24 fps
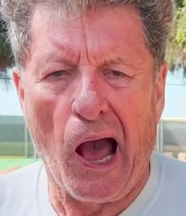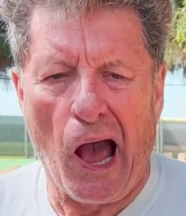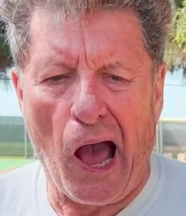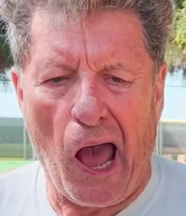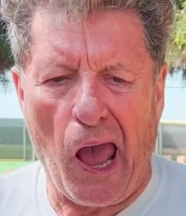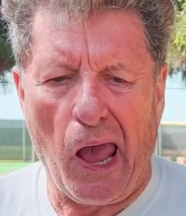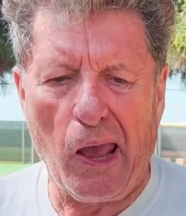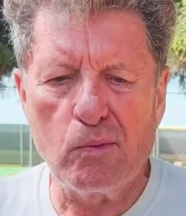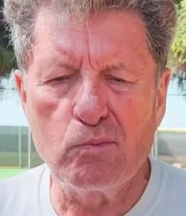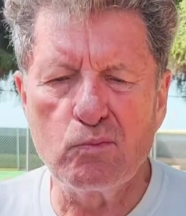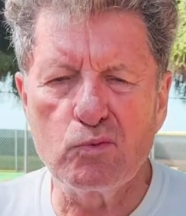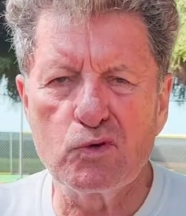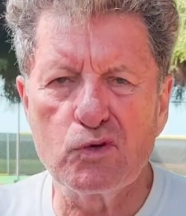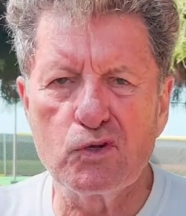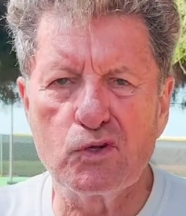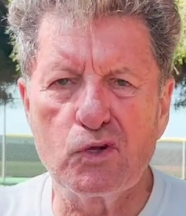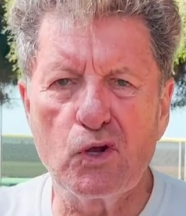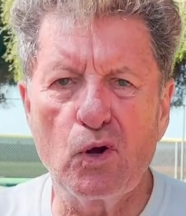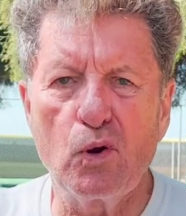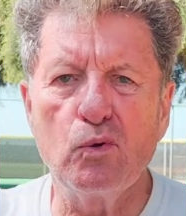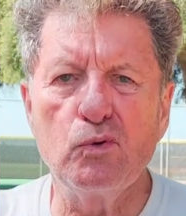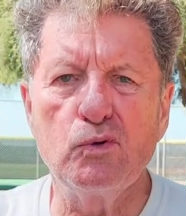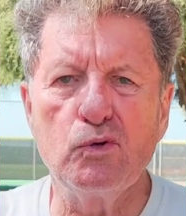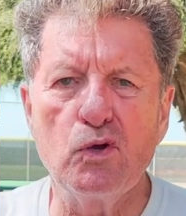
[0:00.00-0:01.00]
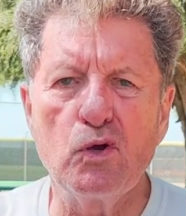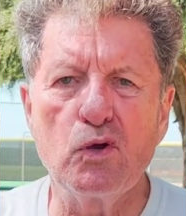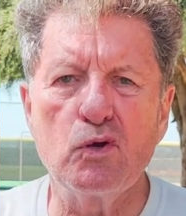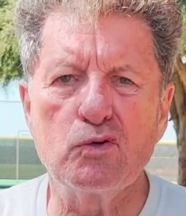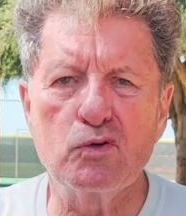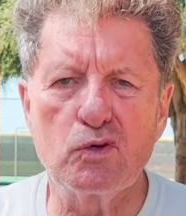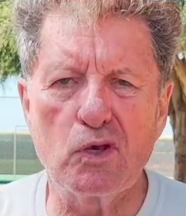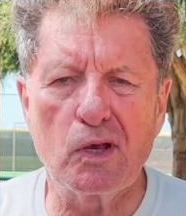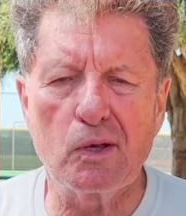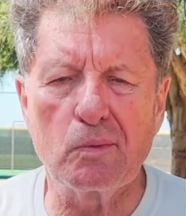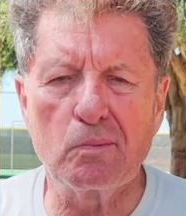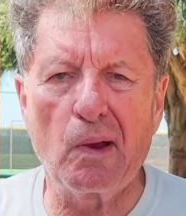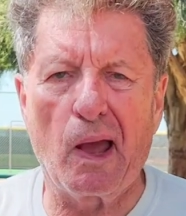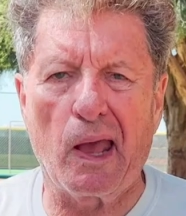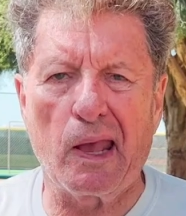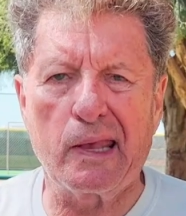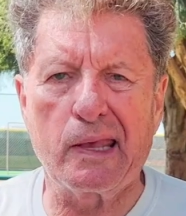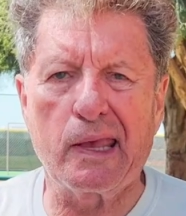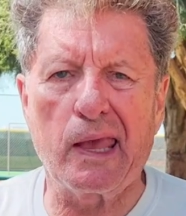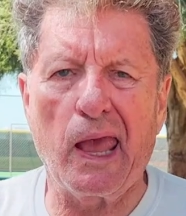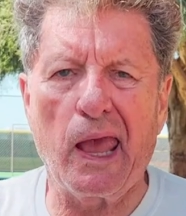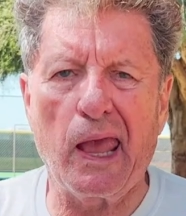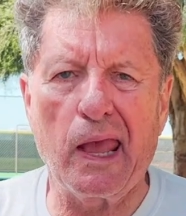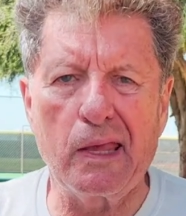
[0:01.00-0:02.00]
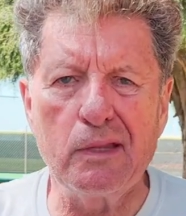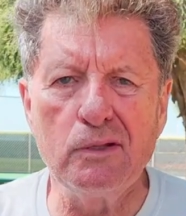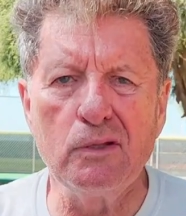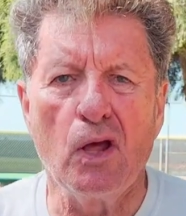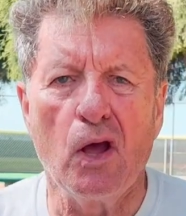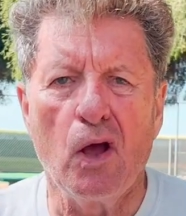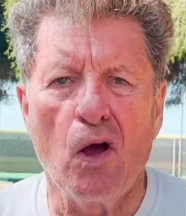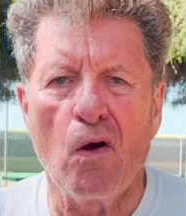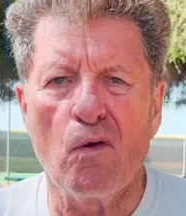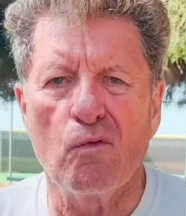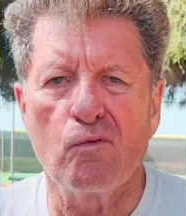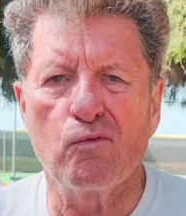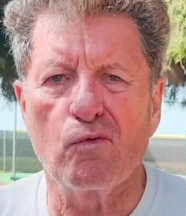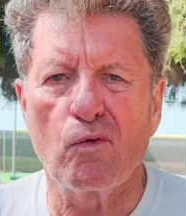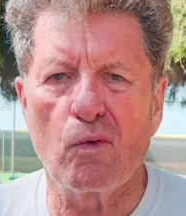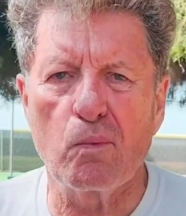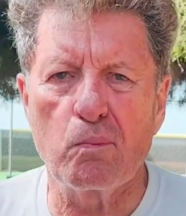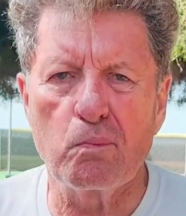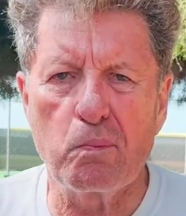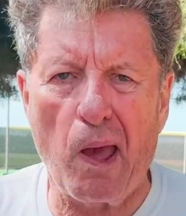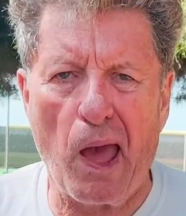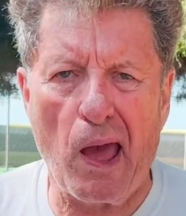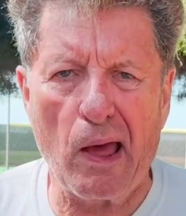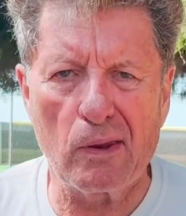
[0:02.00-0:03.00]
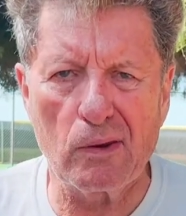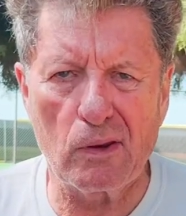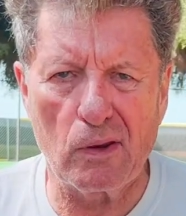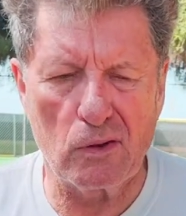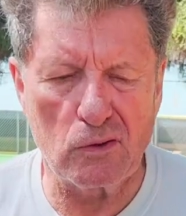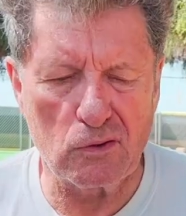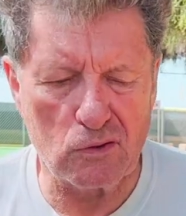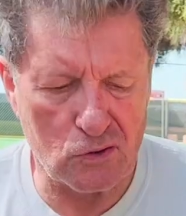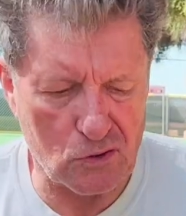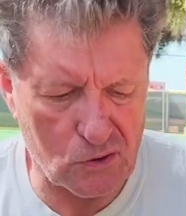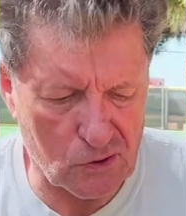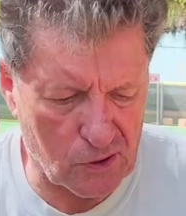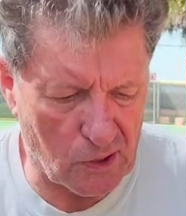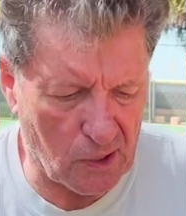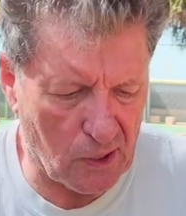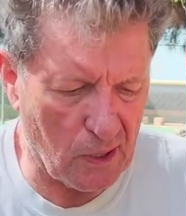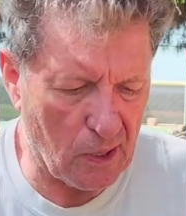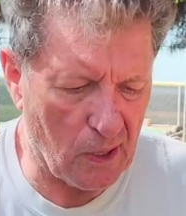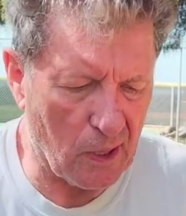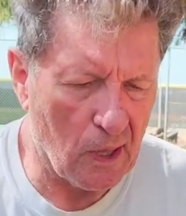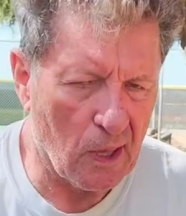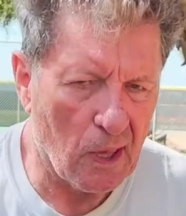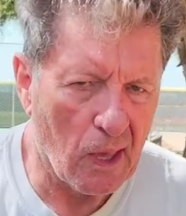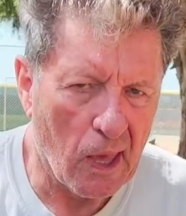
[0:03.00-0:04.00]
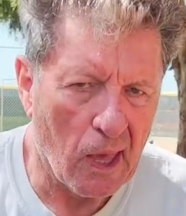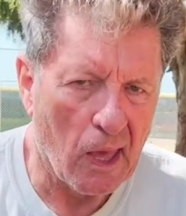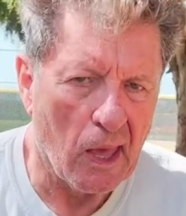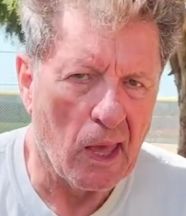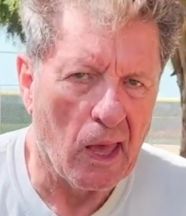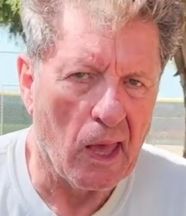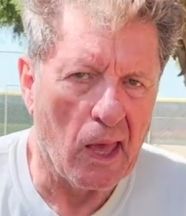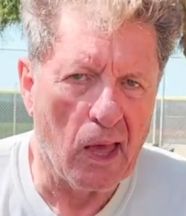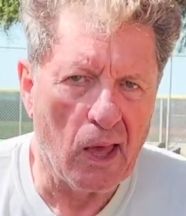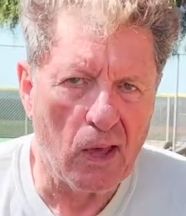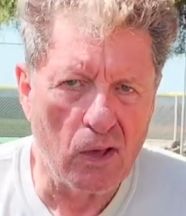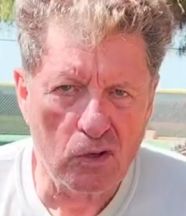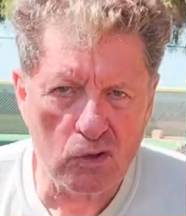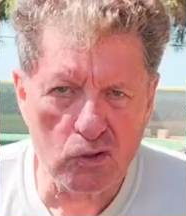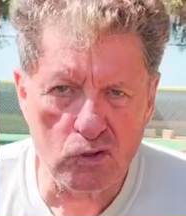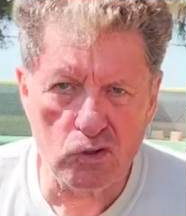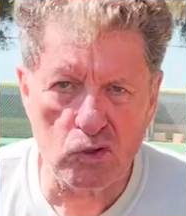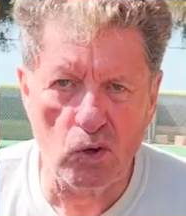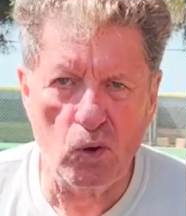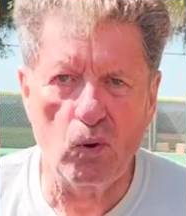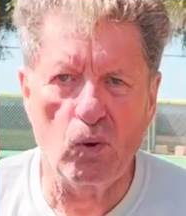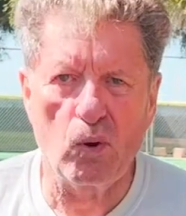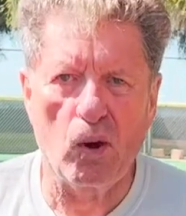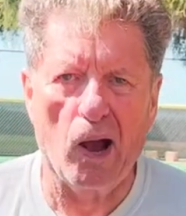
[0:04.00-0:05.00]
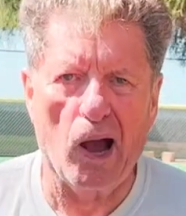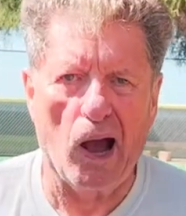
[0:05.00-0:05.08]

I'm still using my cane for balance. So